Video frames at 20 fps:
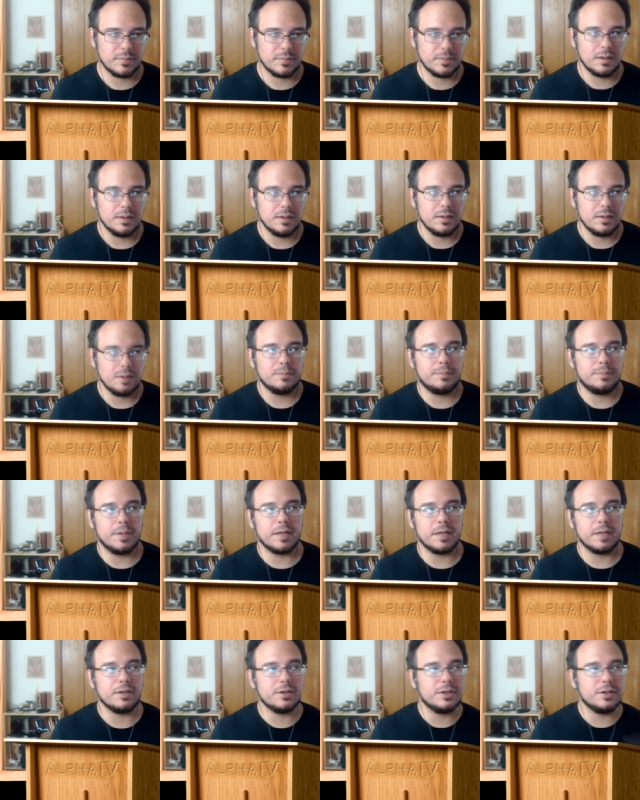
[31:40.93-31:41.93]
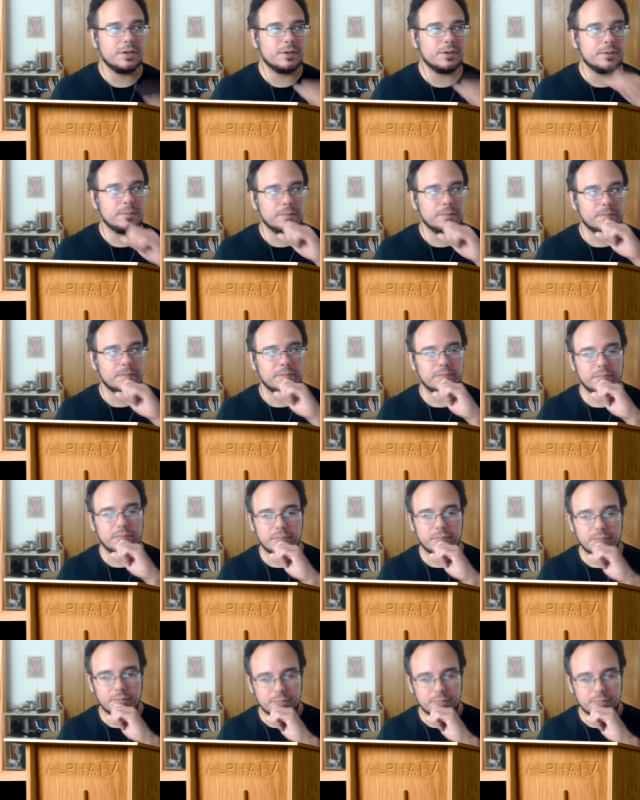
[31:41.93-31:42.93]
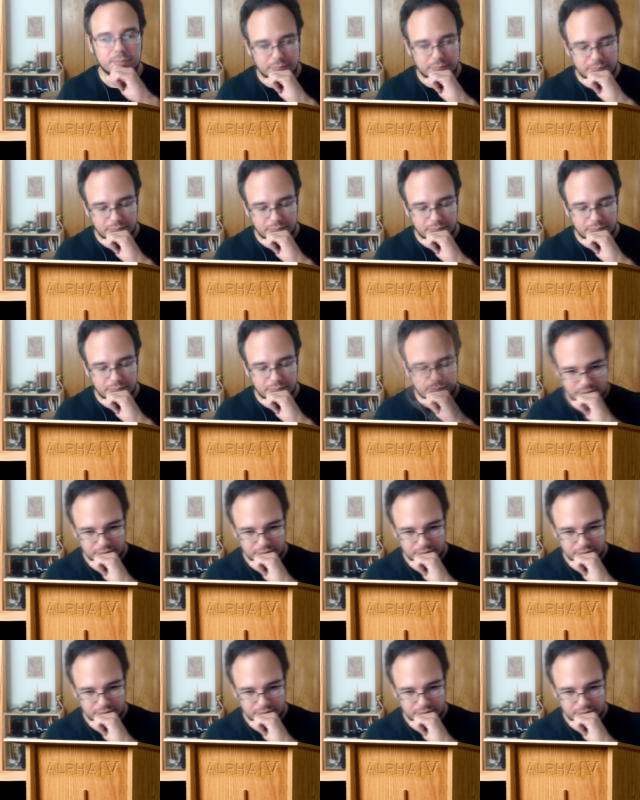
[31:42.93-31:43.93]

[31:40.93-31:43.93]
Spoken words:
And it's a choice